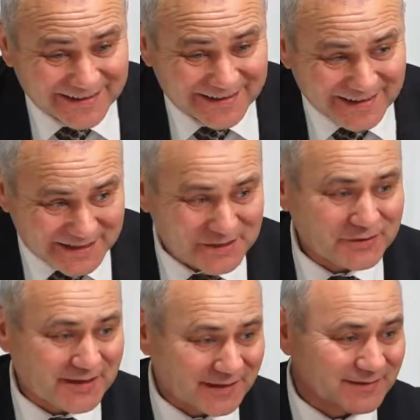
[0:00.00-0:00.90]
that you
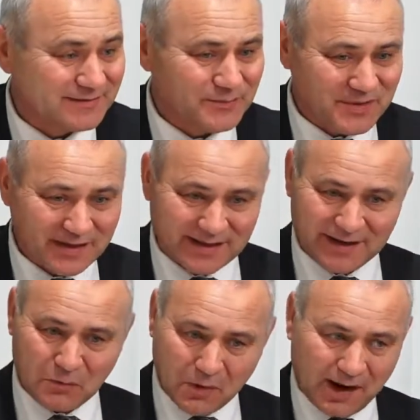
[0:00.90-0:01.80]
can be a
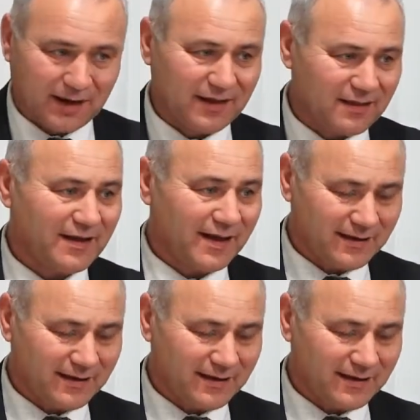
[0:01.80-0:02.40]
one,